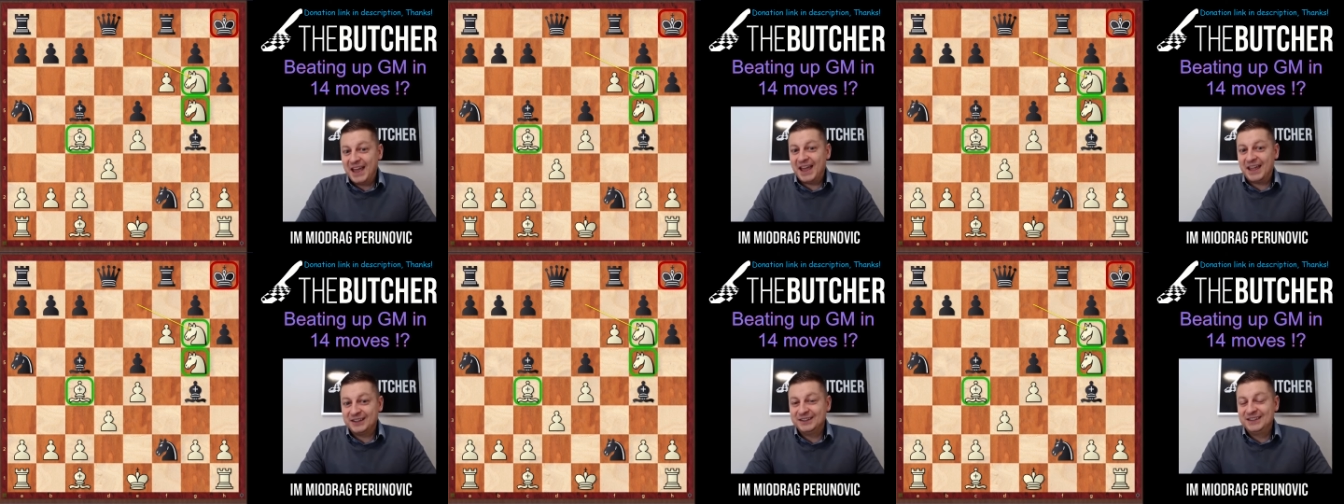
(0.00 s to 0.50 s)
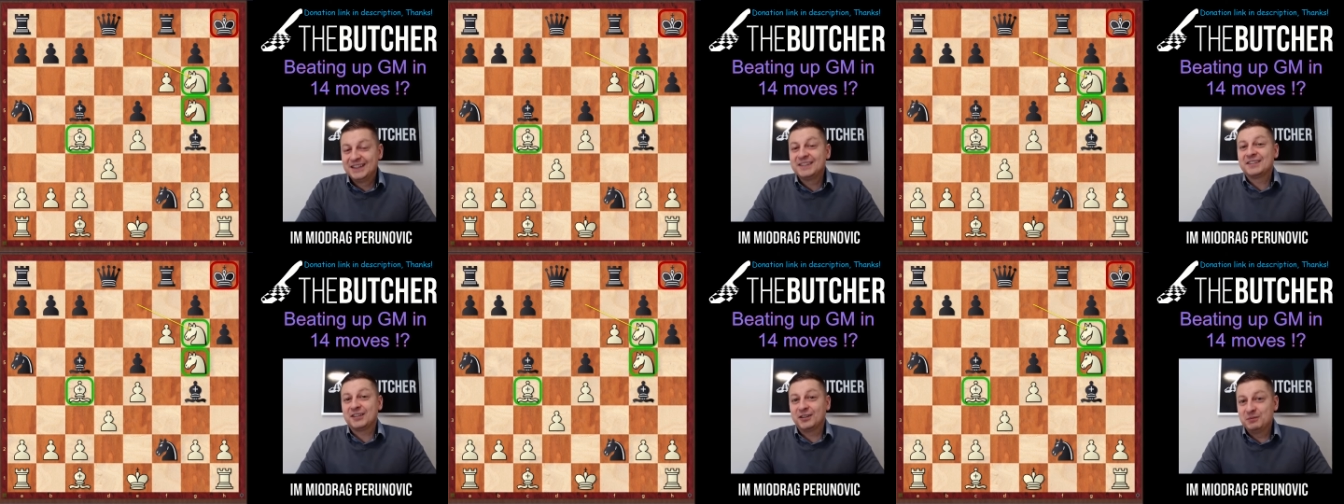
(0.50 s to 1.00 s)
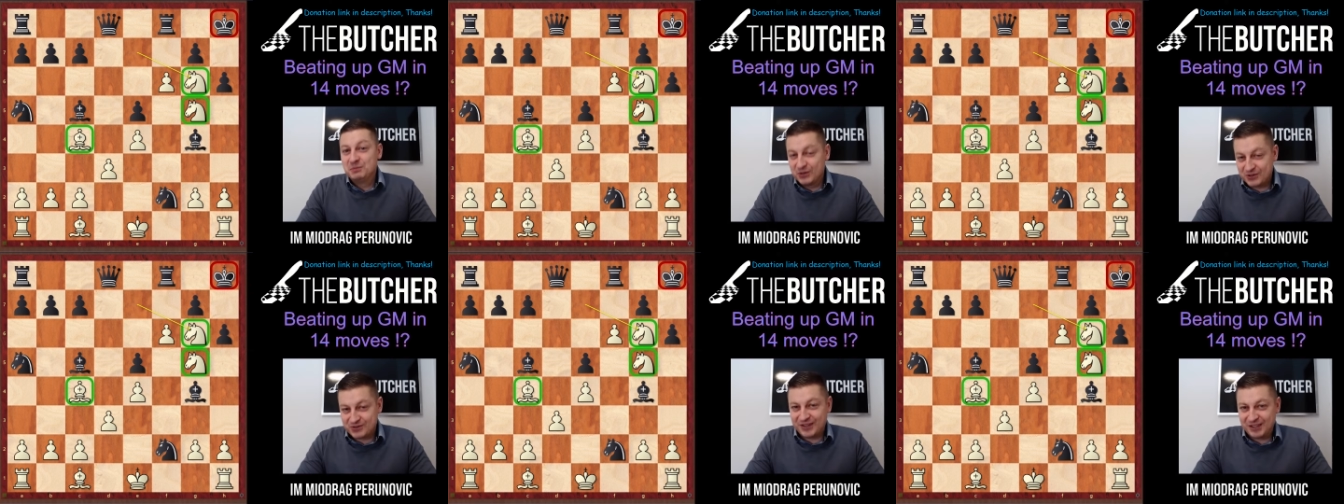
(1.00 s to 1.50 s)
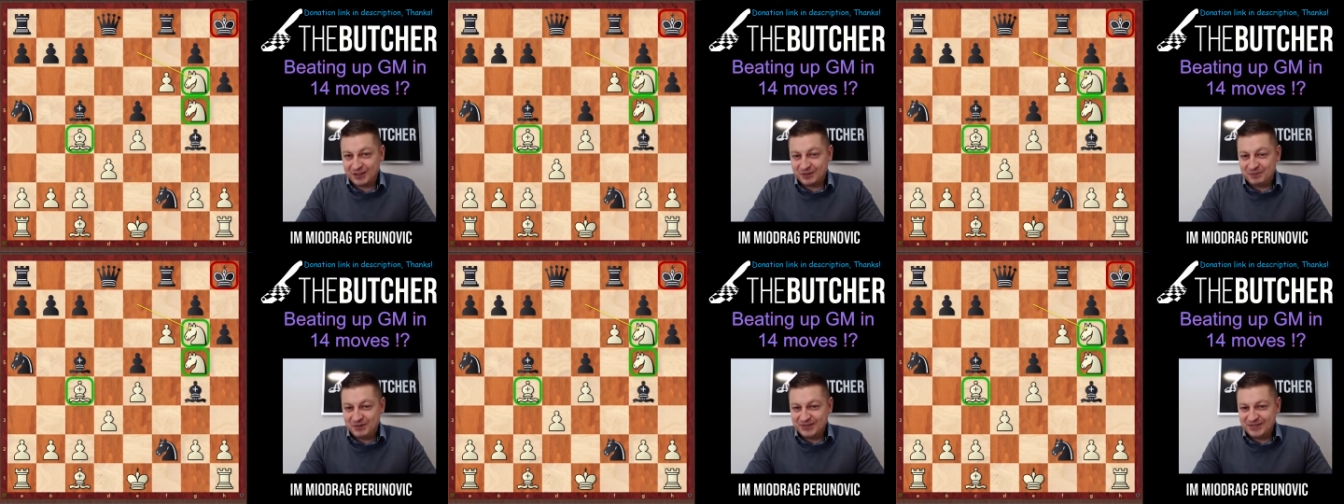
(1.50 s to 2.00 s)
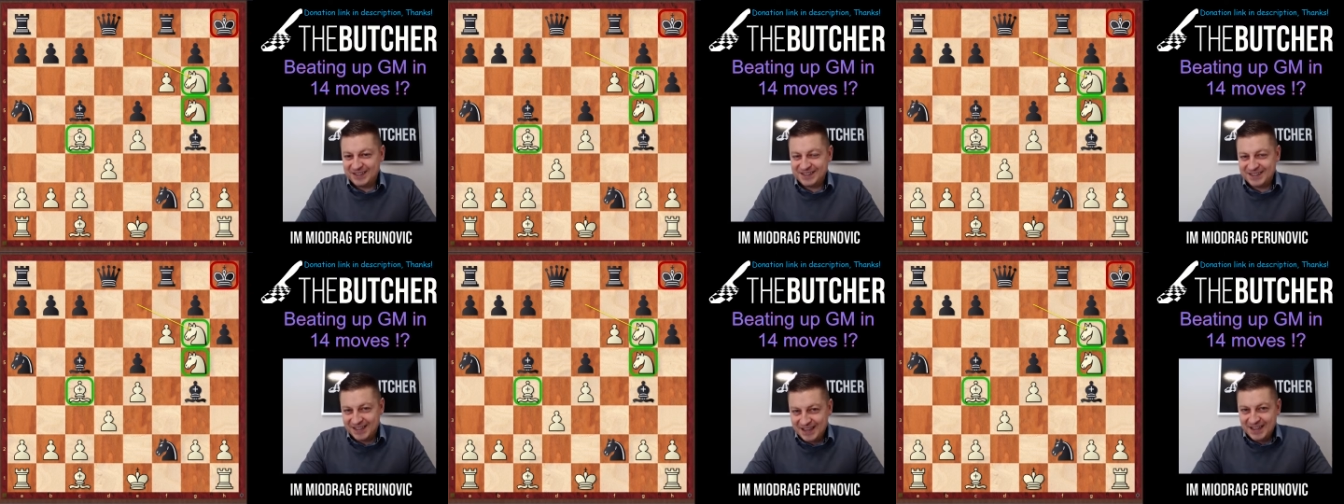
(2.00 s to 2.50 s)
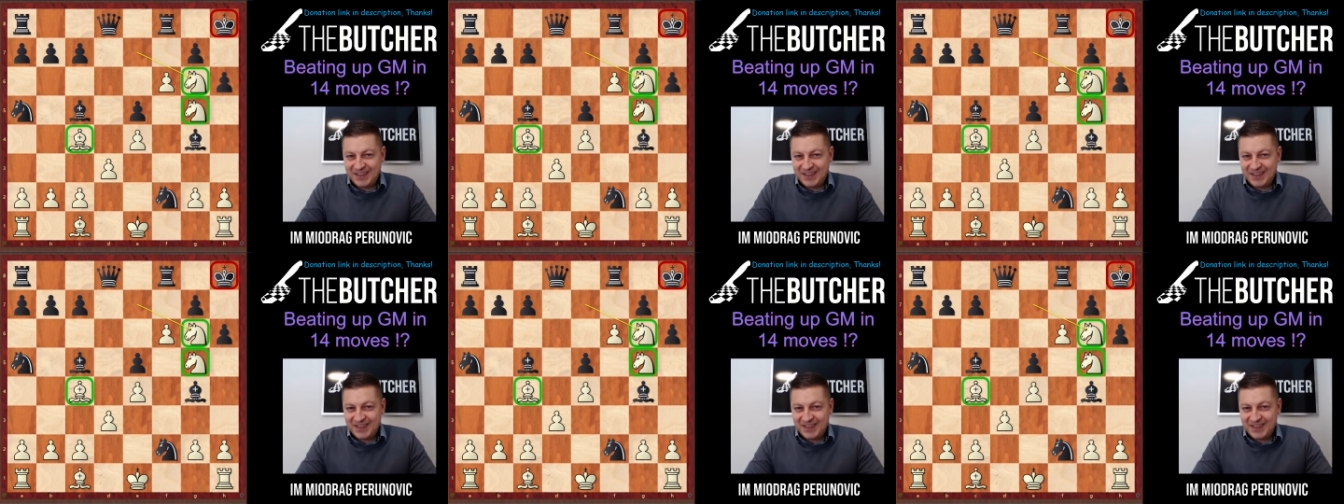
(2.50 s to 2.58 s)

and start butchering your opponents.